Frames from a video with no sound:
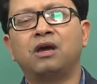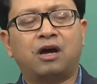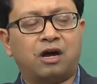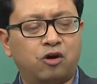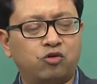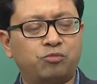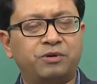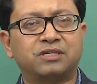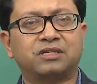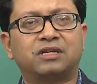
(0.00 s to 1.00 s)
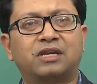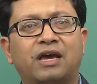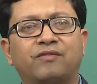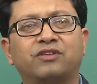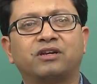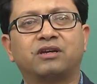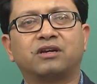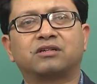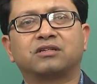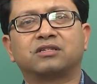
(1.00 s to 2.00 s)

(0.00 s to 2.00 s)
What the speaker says: how to basically have the irrigation